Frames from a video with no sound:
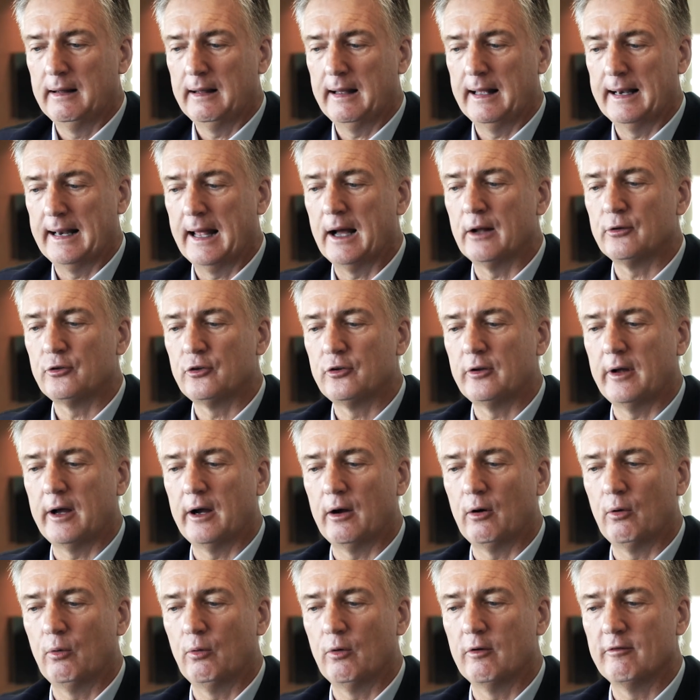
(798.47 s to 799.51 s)
announce
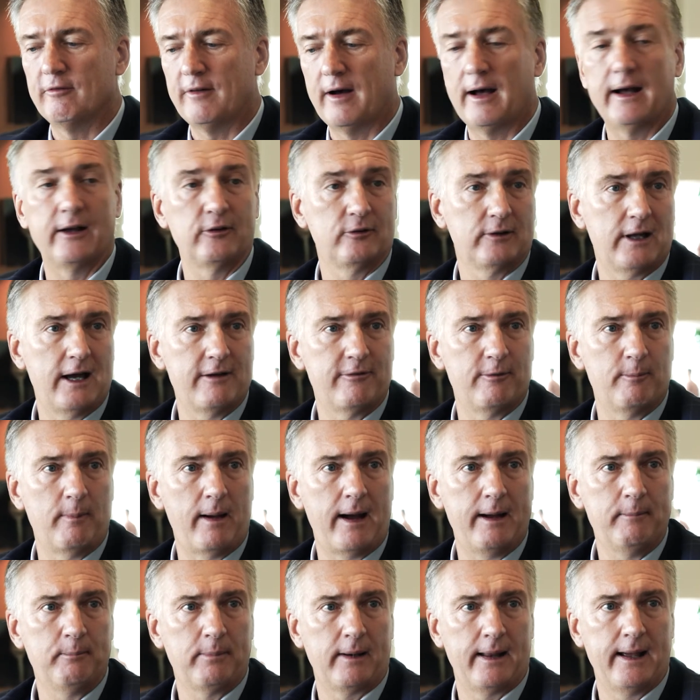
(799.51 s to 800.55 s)
our revised life of
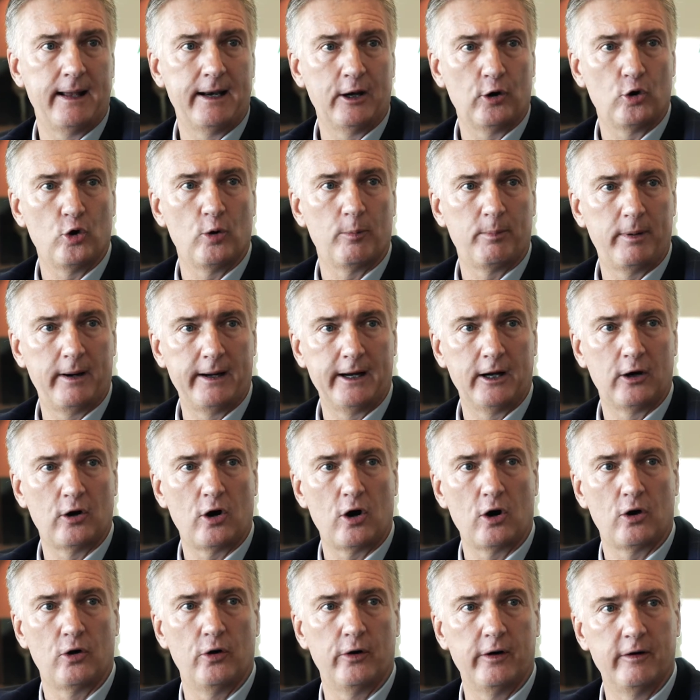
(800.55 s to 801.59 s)
mine plan incorporating
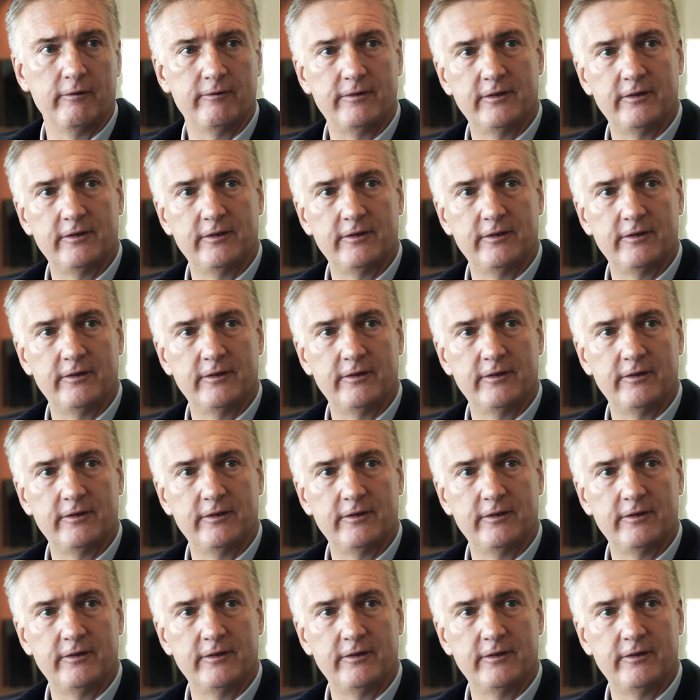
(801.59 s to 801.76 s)
Cochrane and